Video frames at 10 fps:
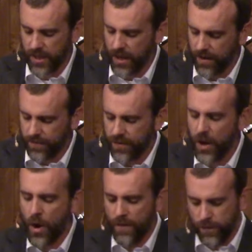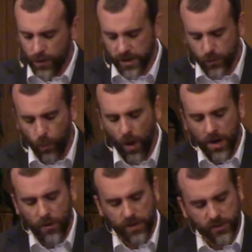love, for His
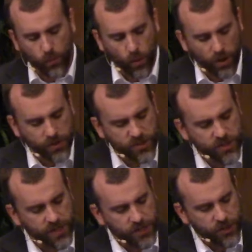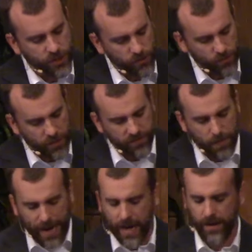wondrous works to the children of
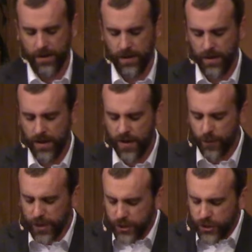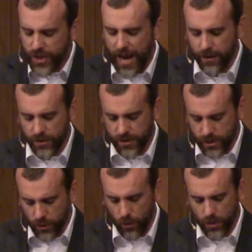man. For He shatters the
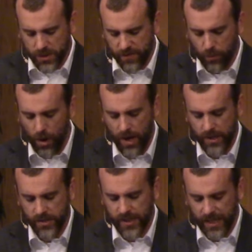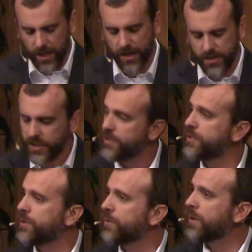doors of bronze and cuts in
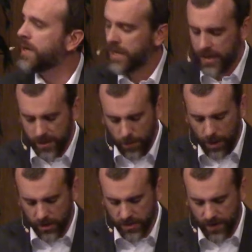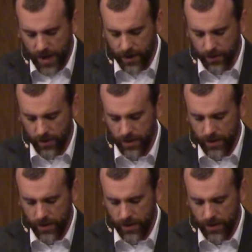two the bars of iron.